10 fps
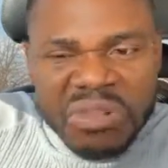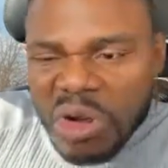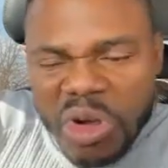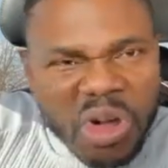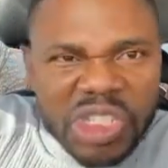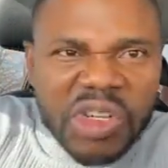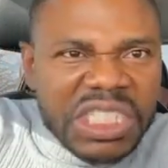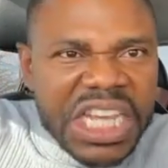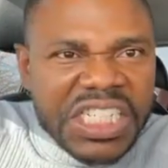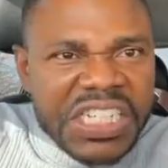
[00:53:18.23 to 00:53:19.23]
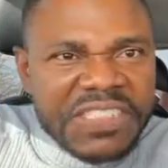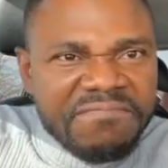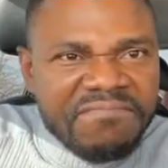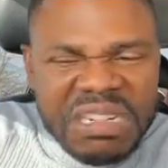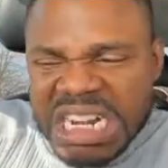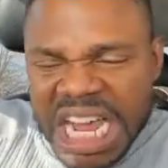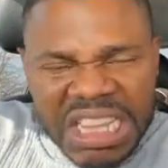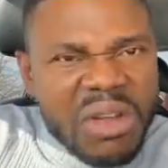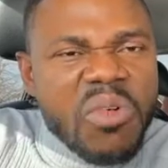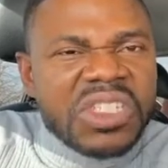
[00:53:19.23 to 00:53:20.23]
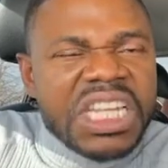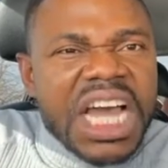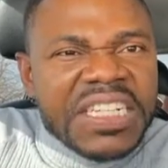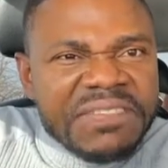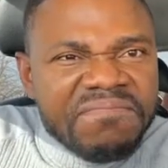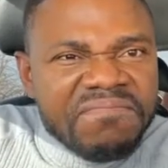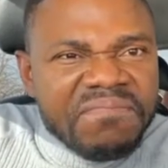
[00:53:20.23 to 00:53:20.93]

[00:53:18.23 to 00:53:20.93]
No consultation. Nothing was done.